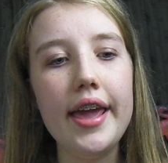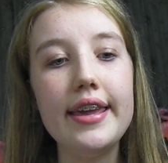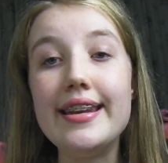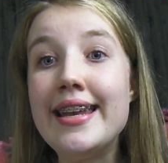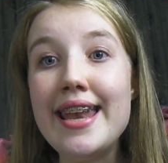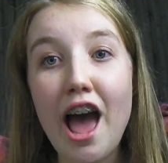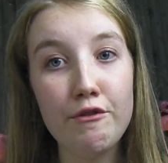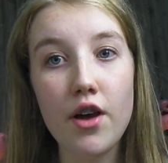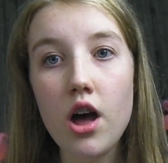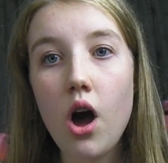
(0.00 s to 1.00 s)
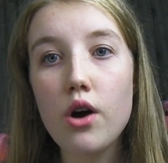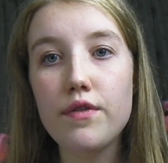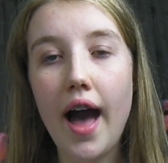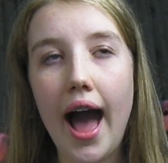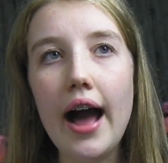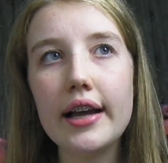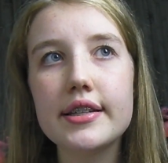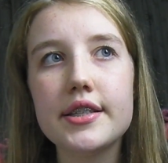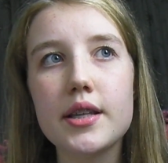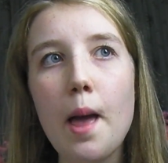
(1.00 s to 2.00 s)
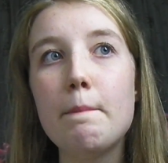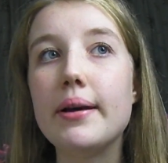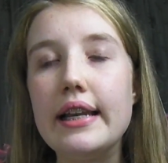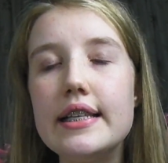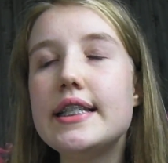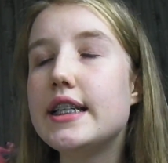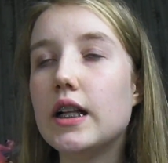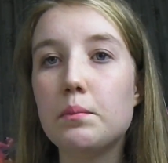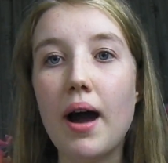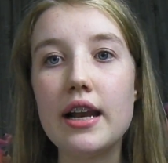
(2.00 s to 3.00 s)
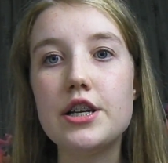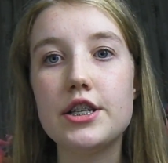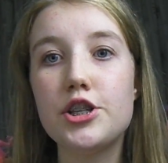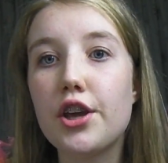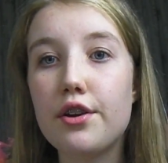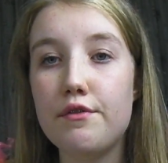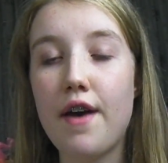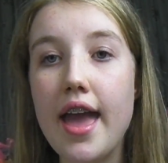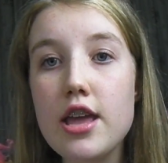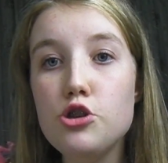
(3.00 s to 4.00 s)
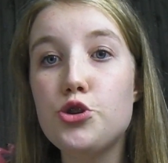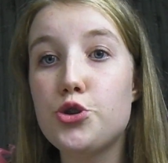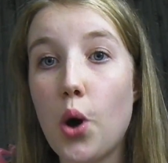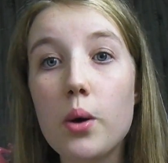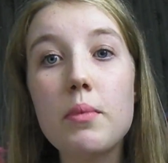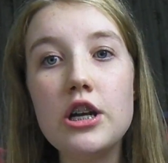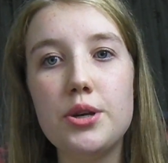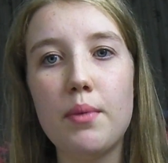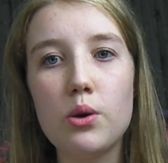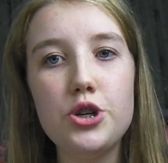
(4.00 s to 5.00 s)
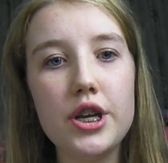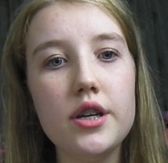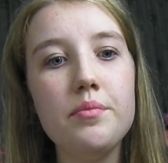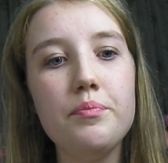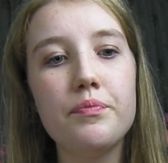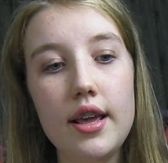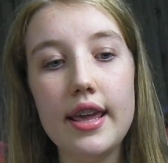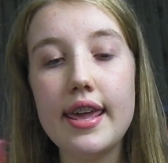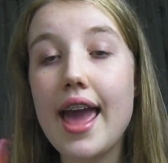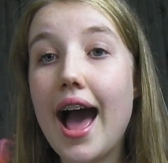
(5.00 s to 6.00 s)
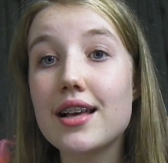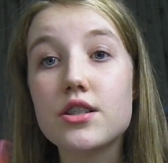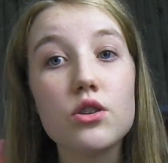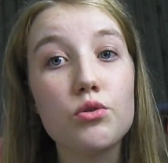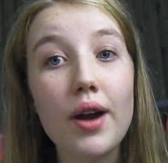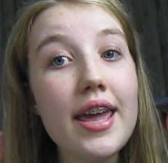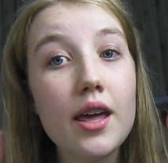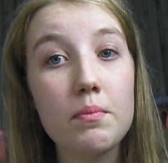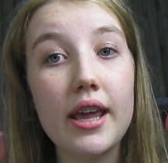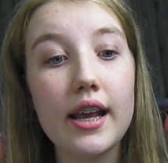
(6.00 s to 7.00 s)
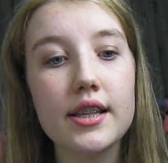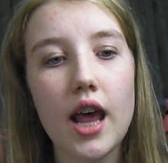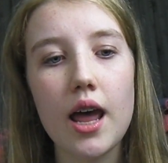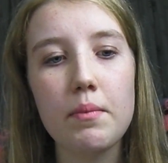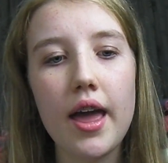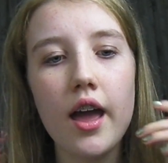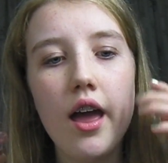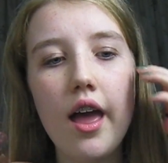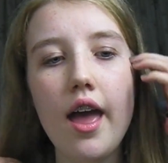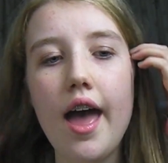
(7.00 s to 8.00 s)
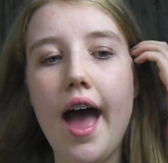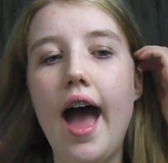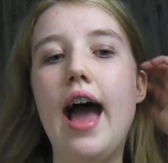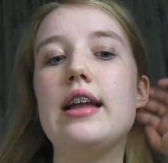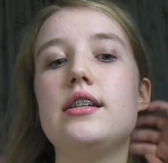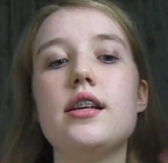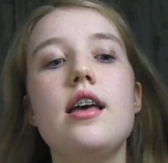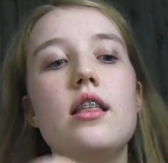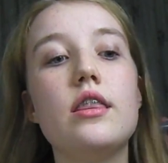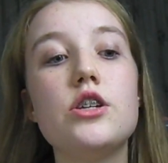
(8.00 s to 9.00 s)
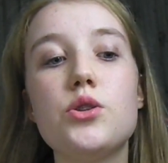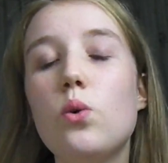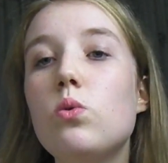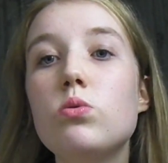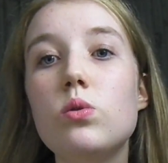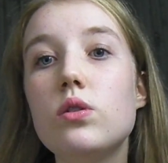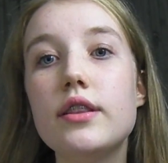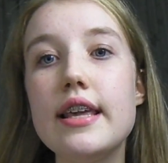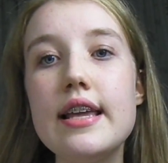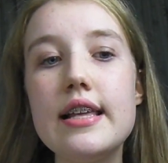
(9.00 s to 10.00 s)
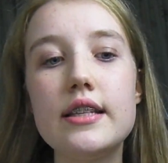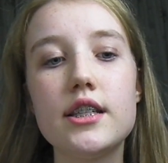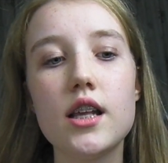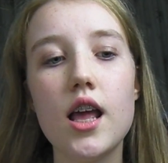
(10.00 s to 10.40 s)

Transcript: He never overacts, but he still manages to convey so much emotion. He has great comedic timing, and there's all these